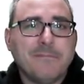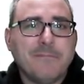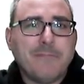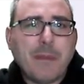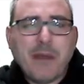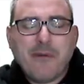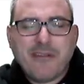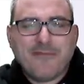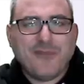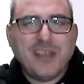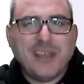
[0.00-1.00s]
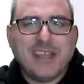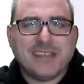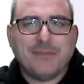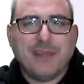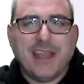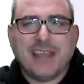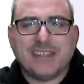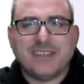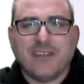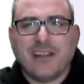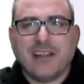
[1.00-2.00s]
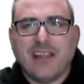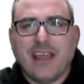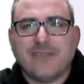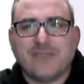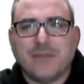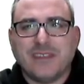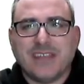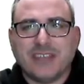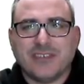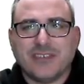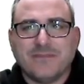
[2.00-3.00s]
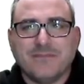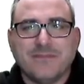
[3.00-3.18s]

Maybe I want to freeze in place during a live streaming session.